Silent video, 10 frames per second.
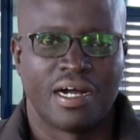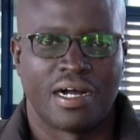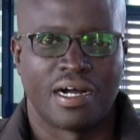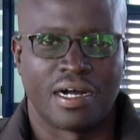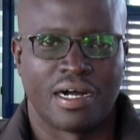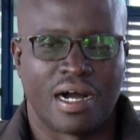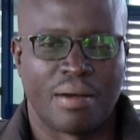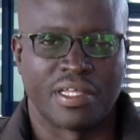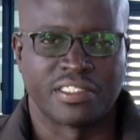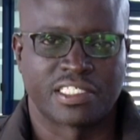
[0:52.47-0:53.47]

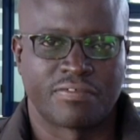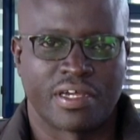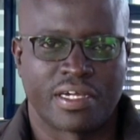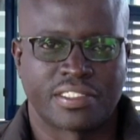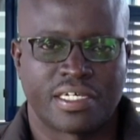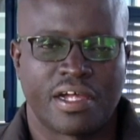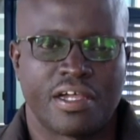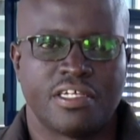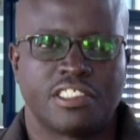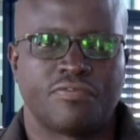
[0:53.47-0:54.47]
I'm the Executive Director,
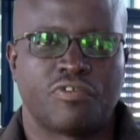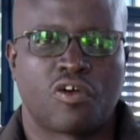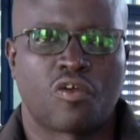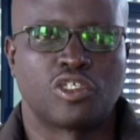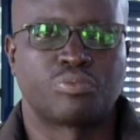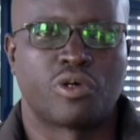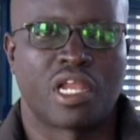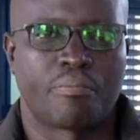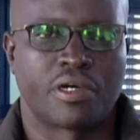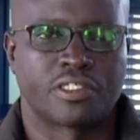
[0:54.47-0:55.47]
Agency for
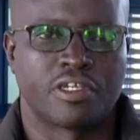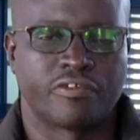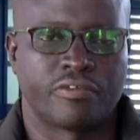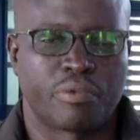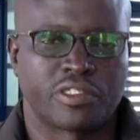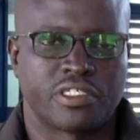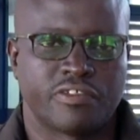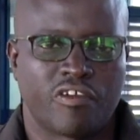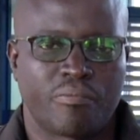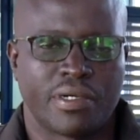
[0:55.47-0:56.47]
Cross-Border Pastoralist
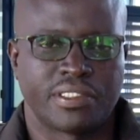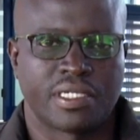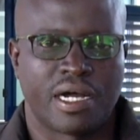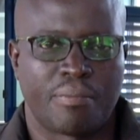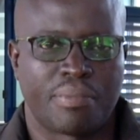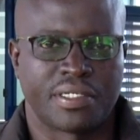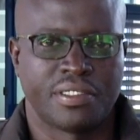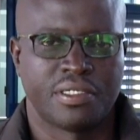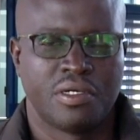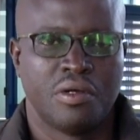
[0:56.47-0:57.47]
Development, APAD.
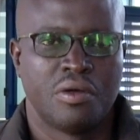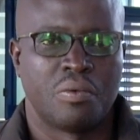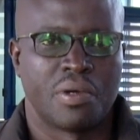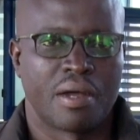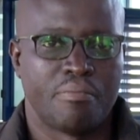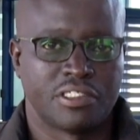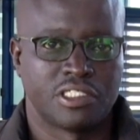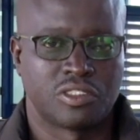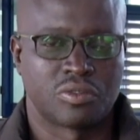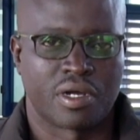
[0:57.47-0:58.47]
We are based
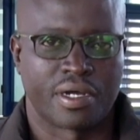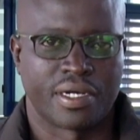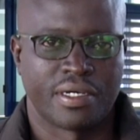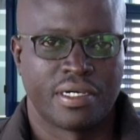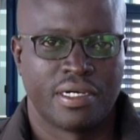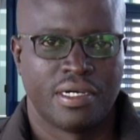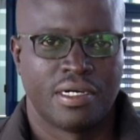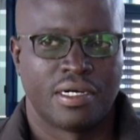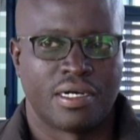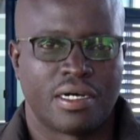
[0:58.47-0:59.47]
in Turkana,
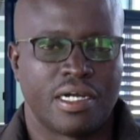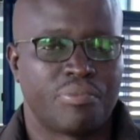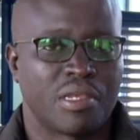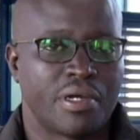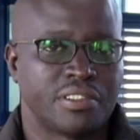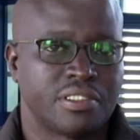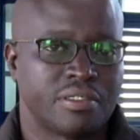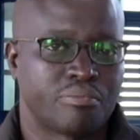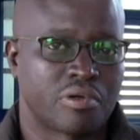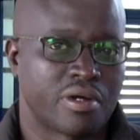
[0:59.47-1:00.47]

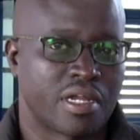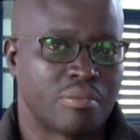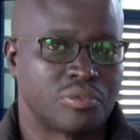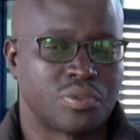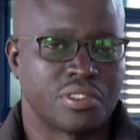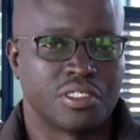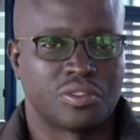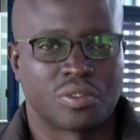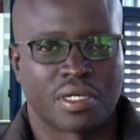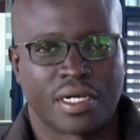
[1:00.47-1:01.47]
implementing programs within
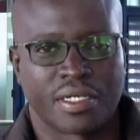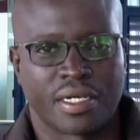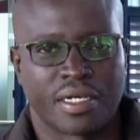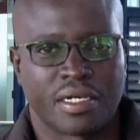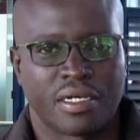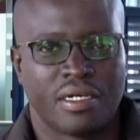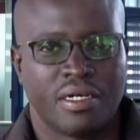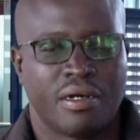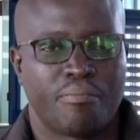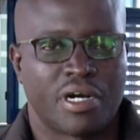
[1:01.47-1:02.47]
Turkana,
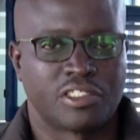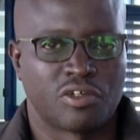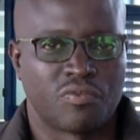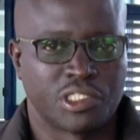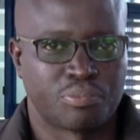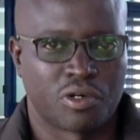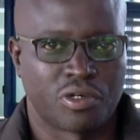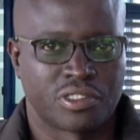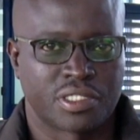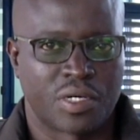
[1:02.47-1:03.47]
parts of West
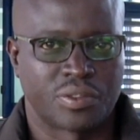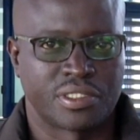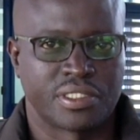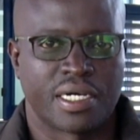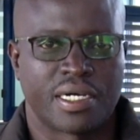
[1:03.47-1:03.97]
Pocot County,